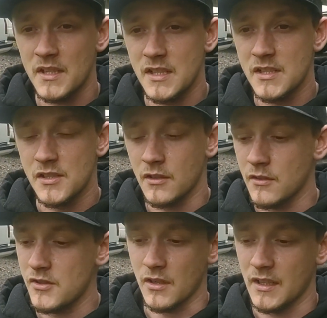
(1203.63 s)

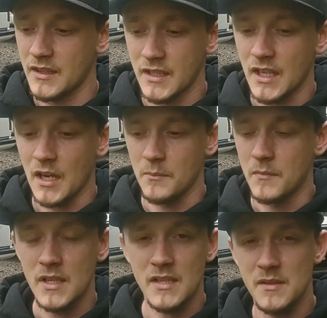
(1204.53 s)
concerns, or anything I
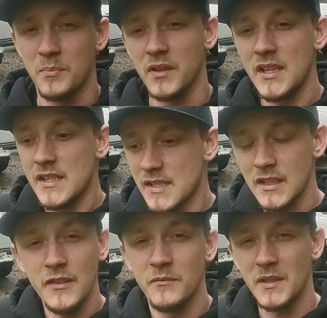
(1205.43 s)
missed, please
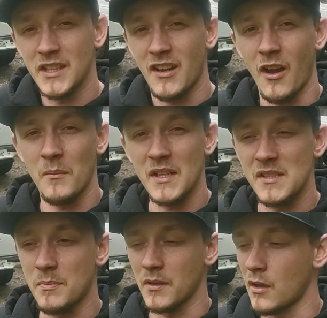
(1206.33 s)
leave them in the comments
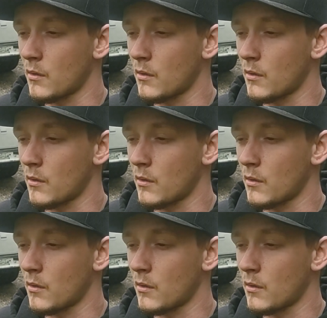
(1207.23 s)
below.